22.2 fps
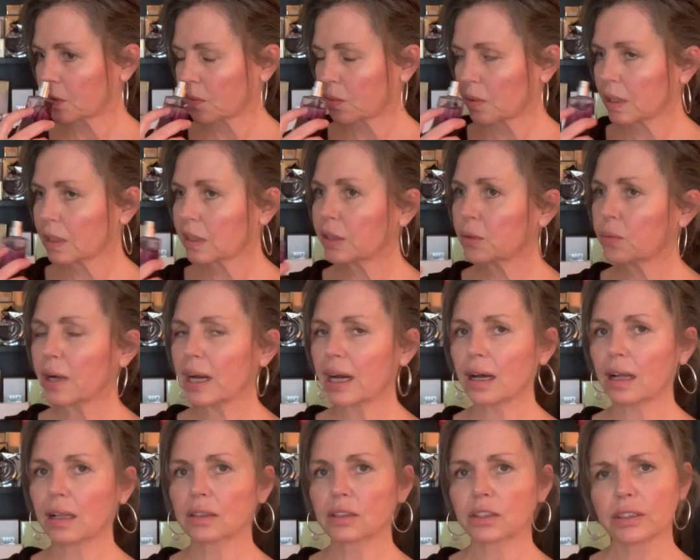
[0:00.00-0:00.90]
really
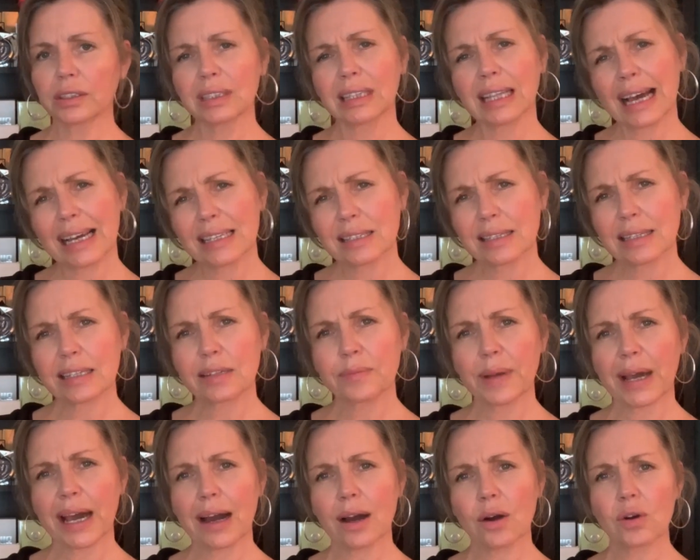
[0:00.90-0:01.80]
well. Good
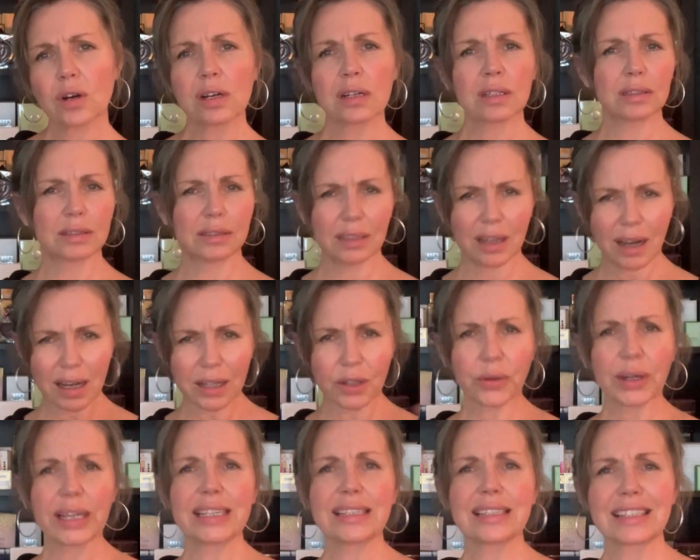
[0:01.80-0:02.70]
lasting power,
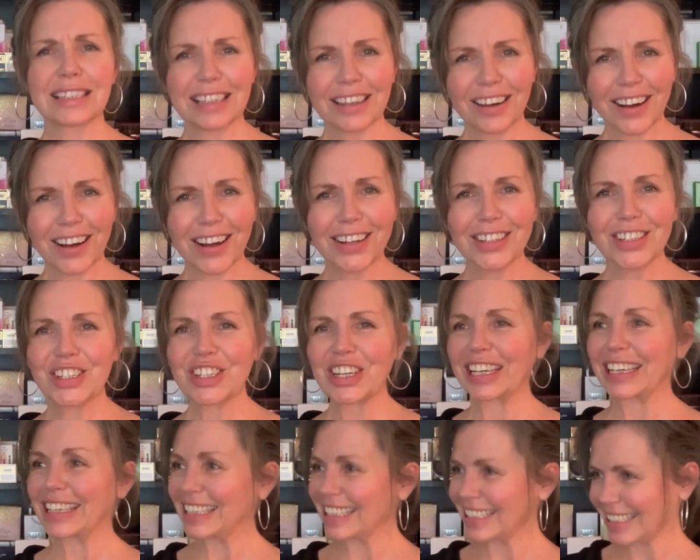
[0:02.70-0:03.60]
not great
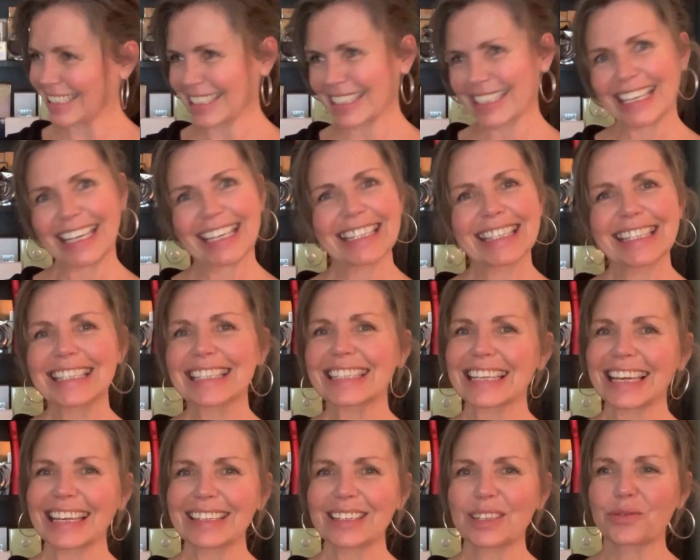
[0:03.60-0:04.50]
sillage. It is a skin
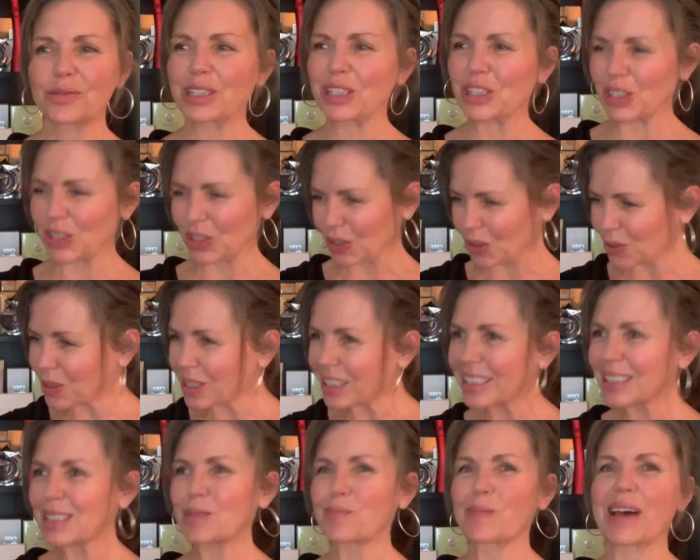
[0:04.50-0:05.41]
scent, which you
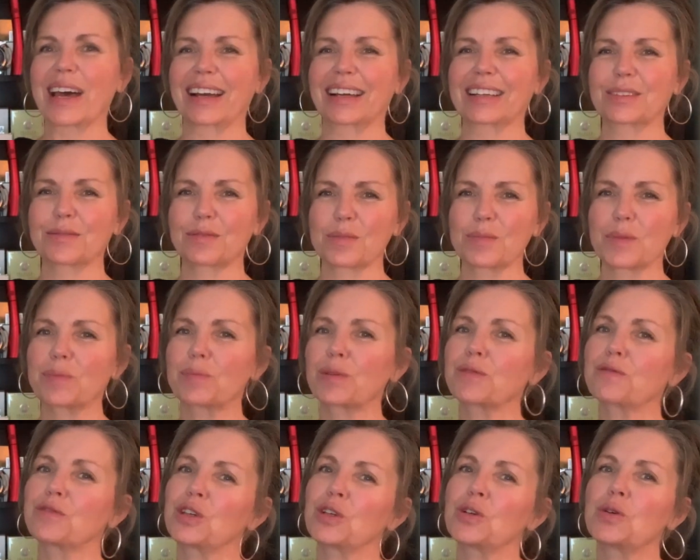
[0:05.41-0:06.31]
would expect from a
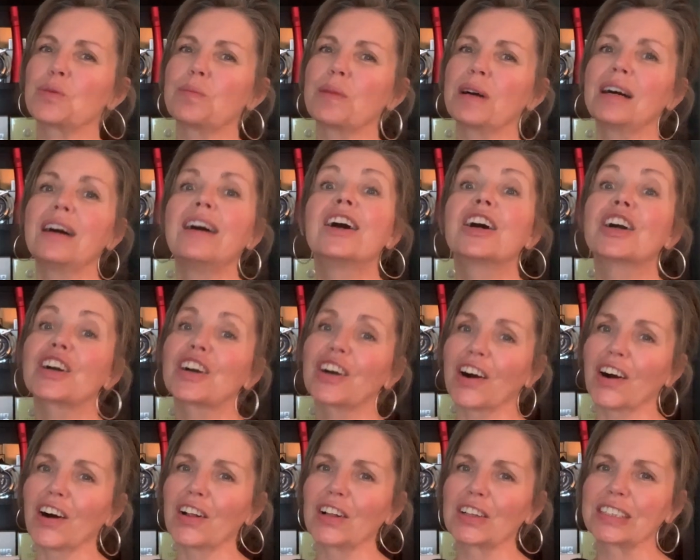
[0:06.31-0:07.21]
perfume
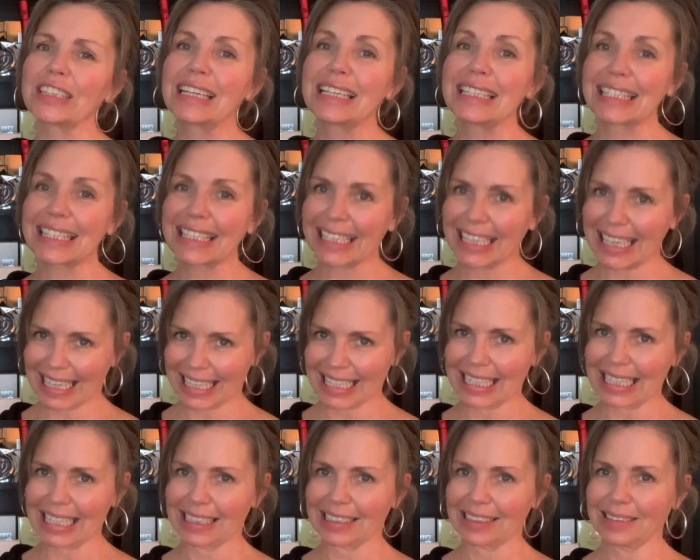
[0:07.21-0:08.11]
called
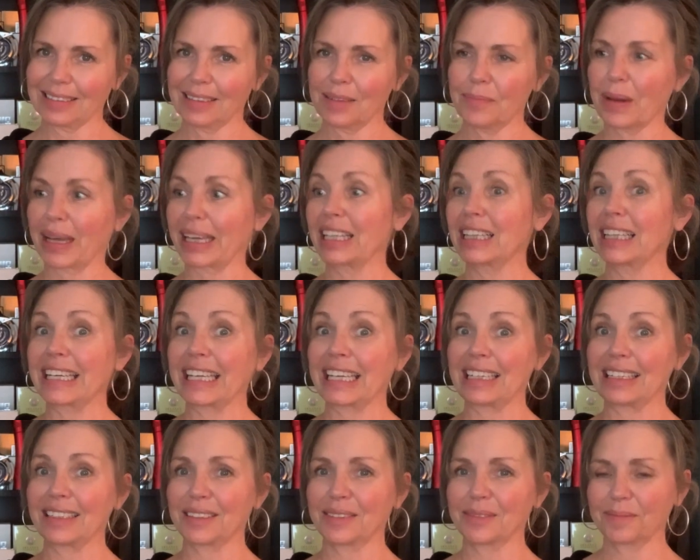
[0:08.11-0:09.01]
Skin by
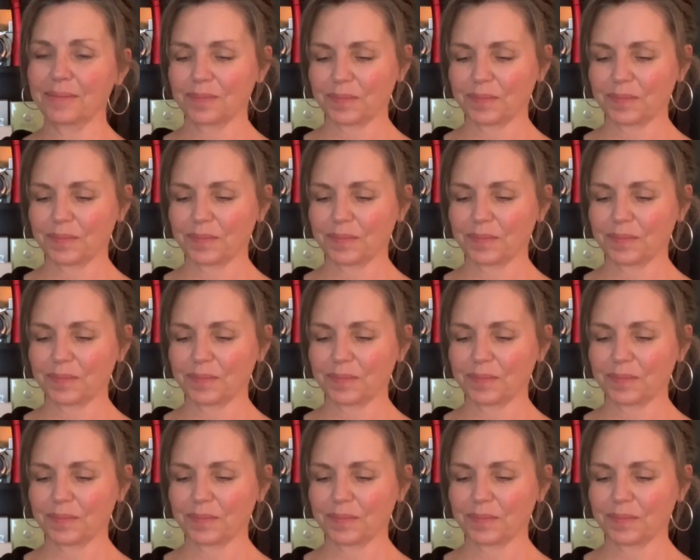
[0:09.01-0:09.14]
Clean.